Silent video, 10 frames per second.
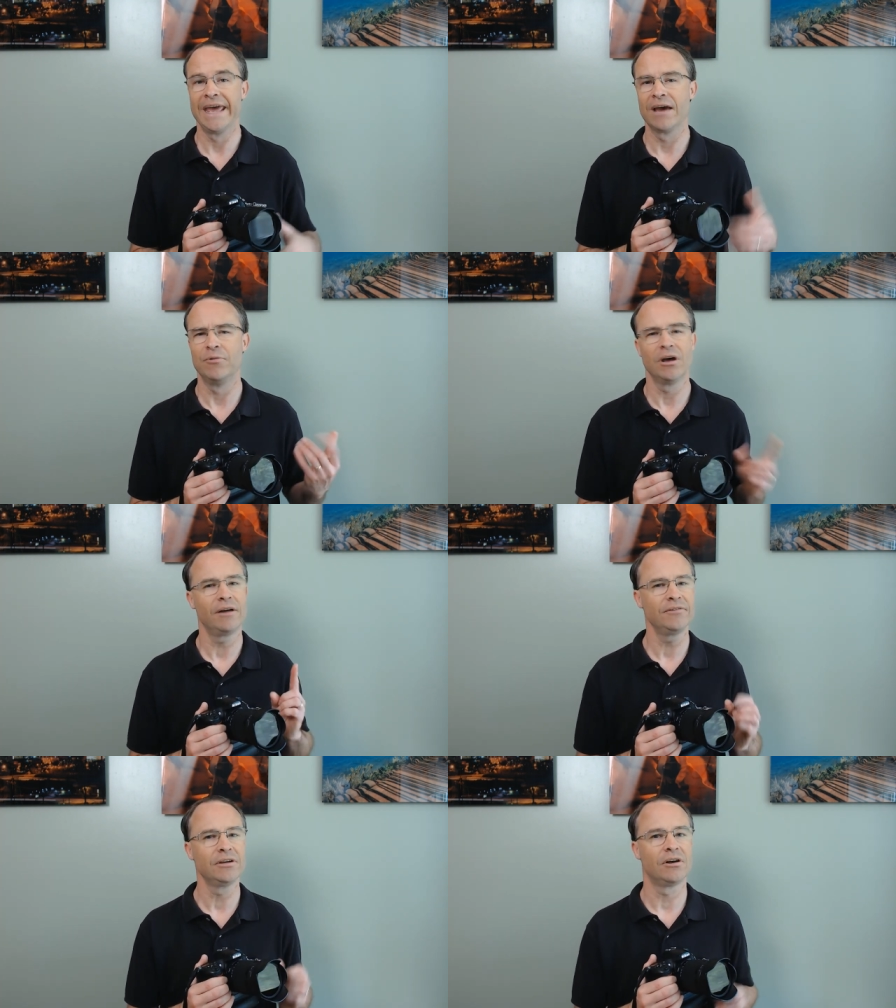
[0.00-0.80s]
And we
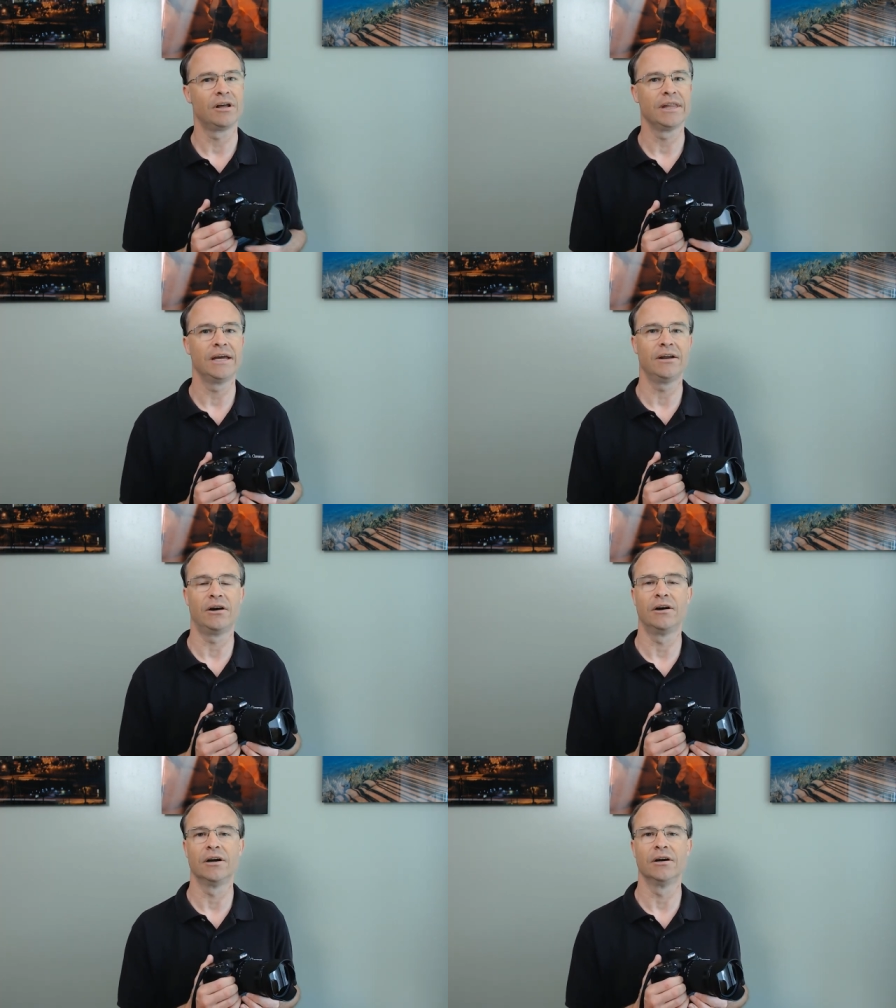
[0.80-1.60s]
often call that
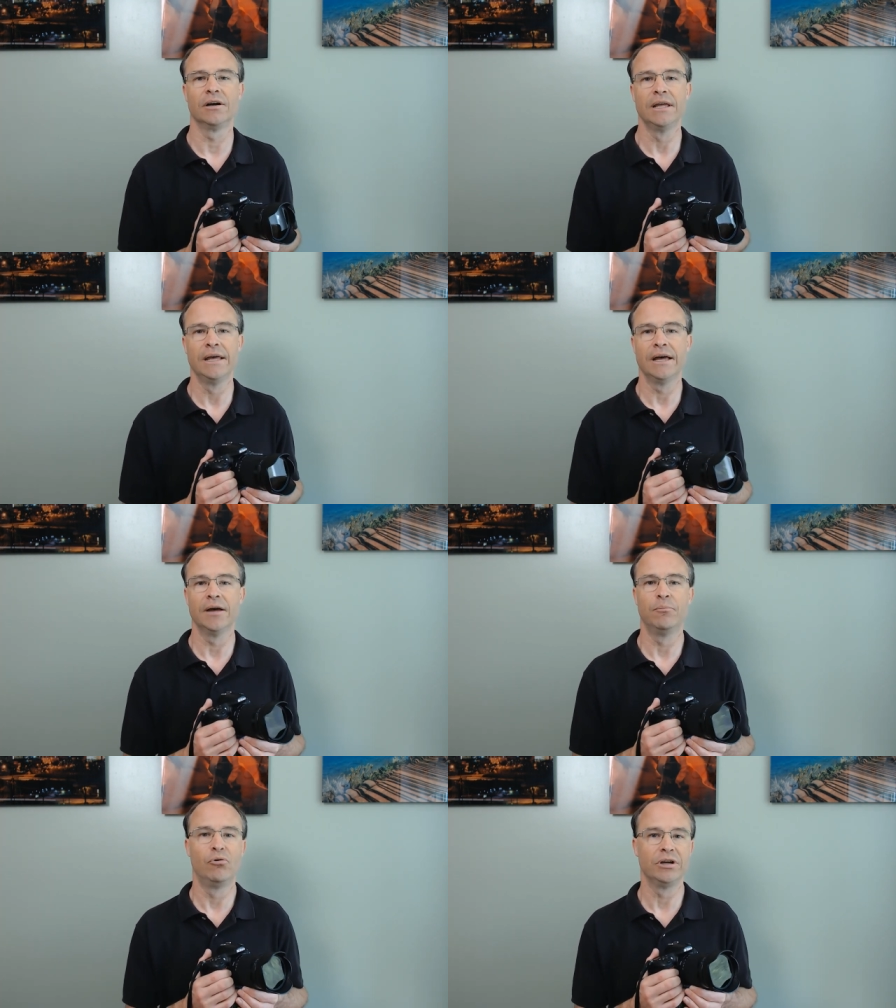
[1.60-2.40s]
our uh,
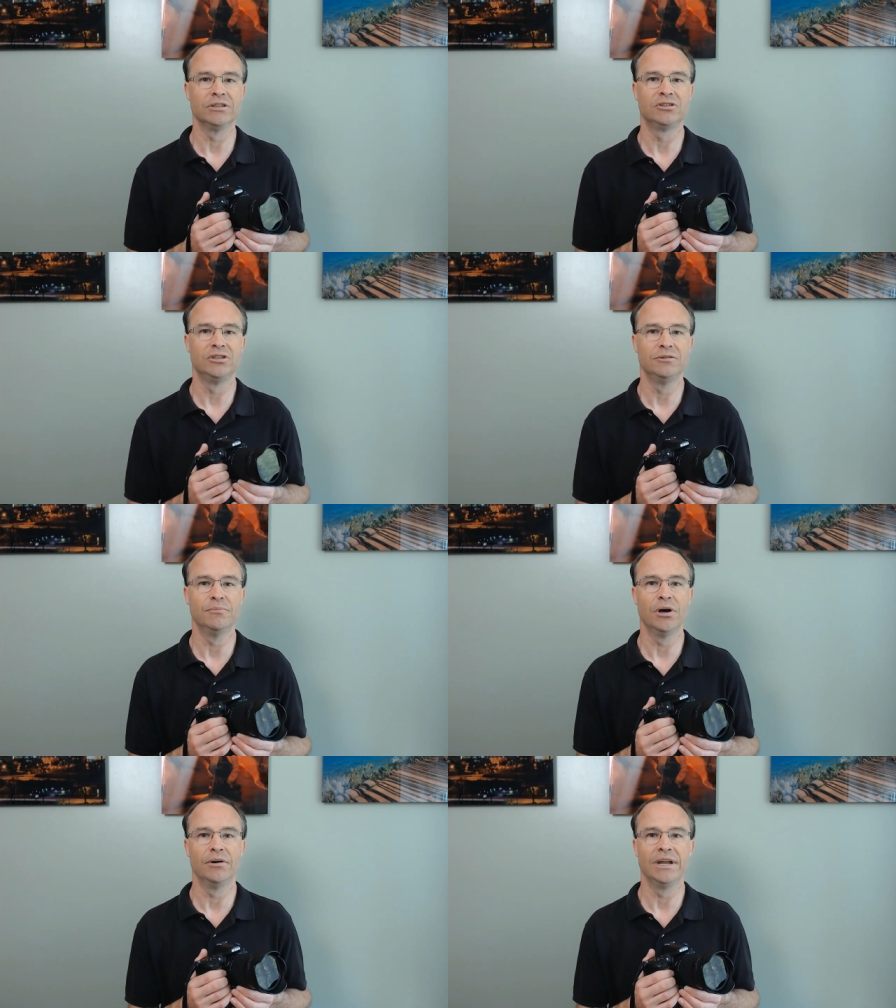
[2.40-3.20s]
point and shoot
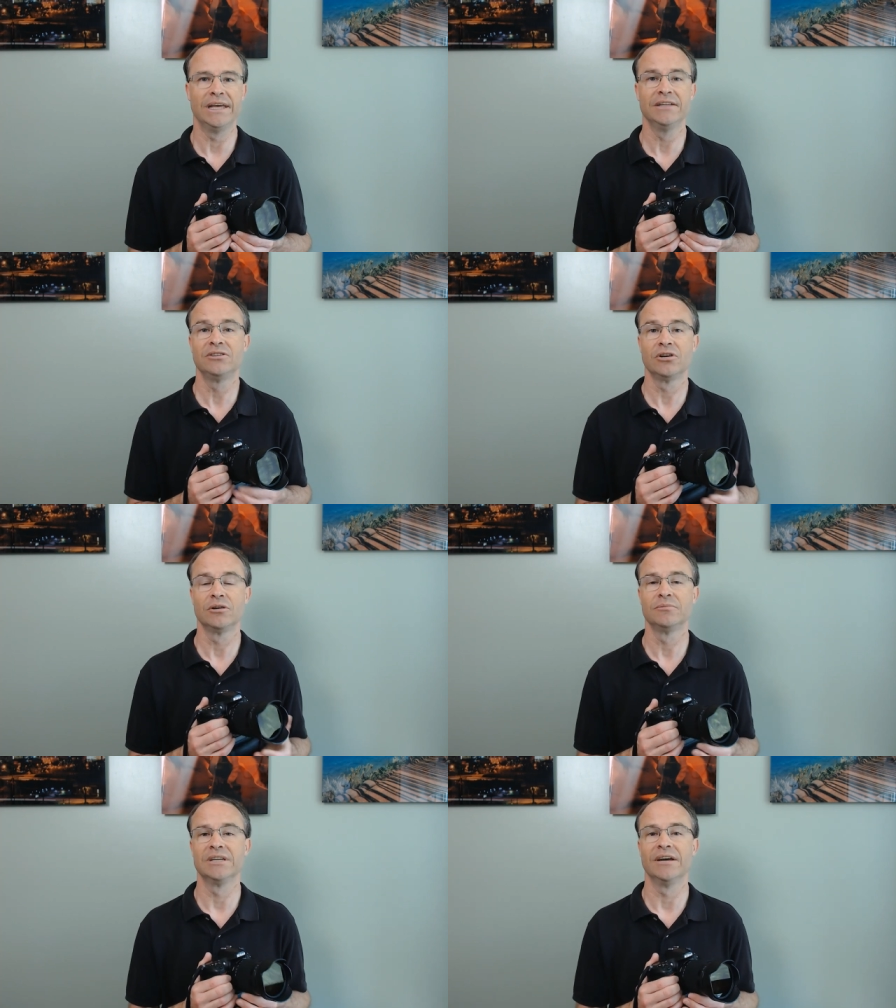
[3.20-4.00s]
mode in
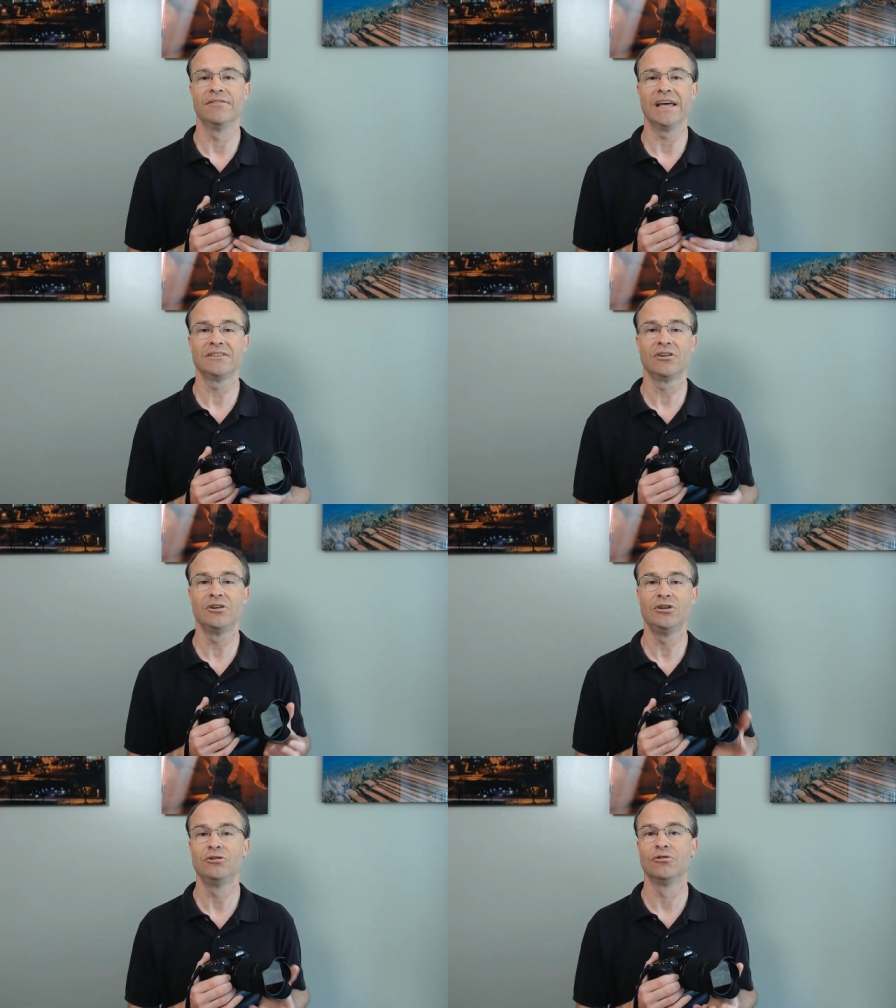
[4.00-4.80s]
terms of that's our
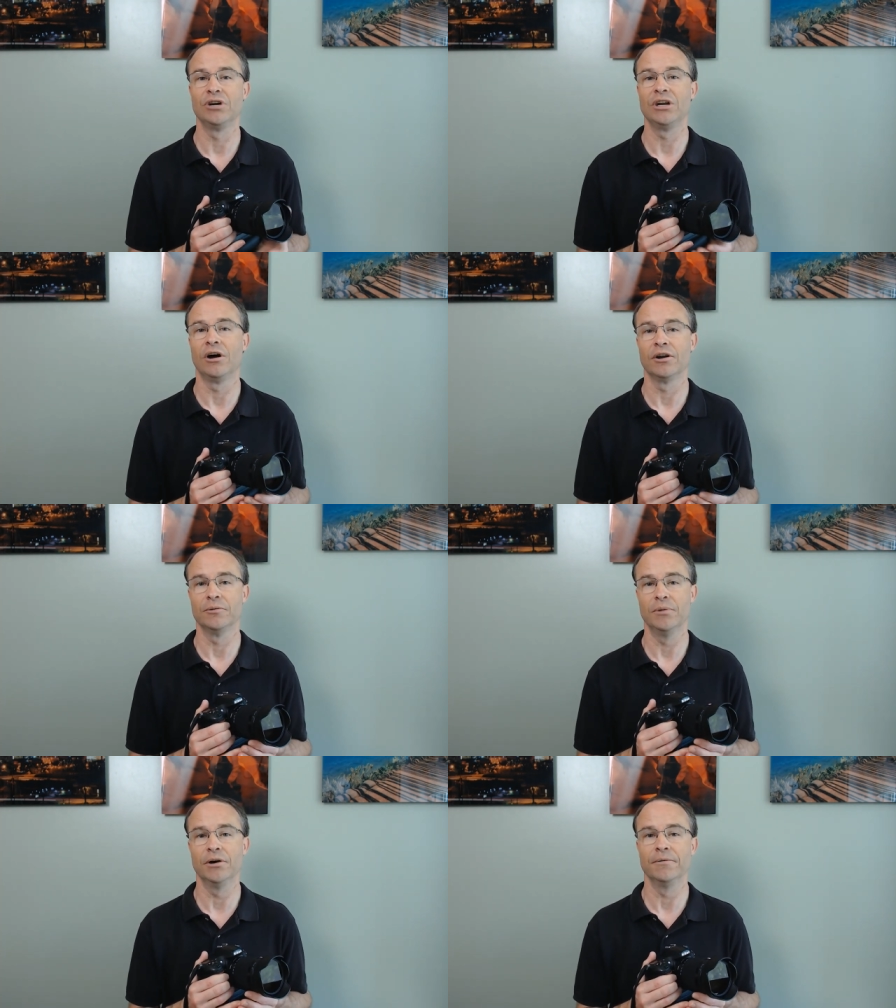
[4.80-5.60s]
new green
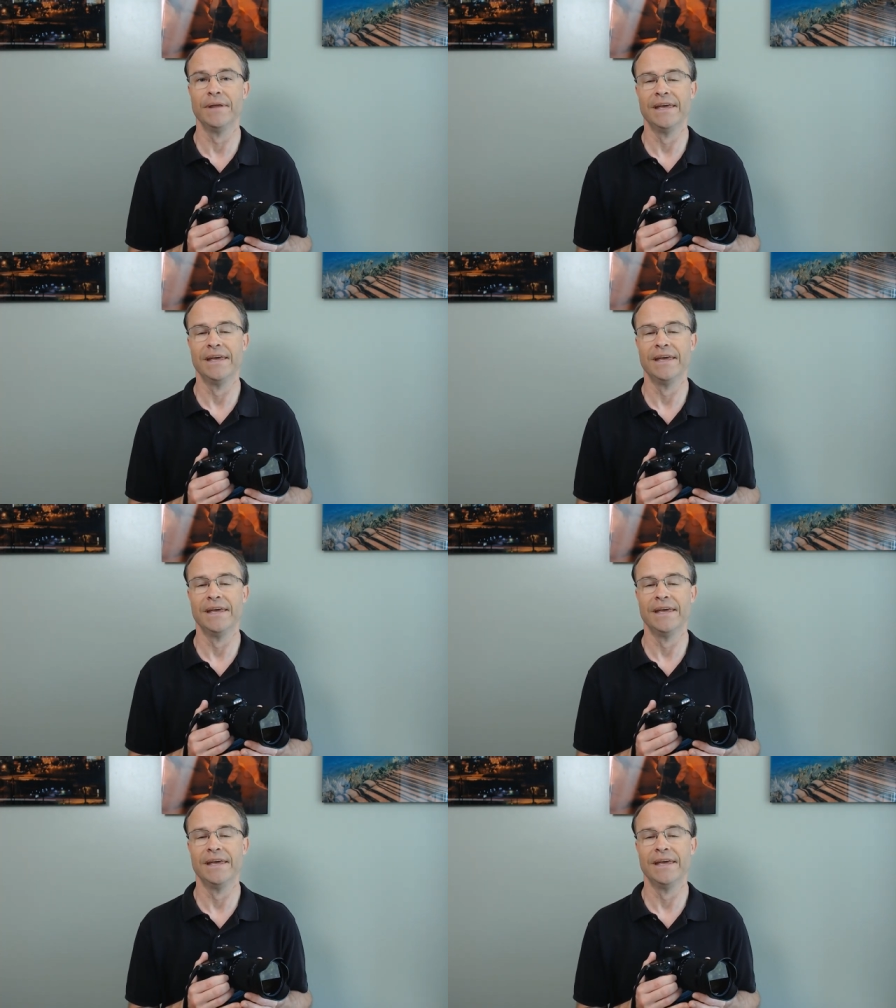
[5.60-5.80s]
auto mode.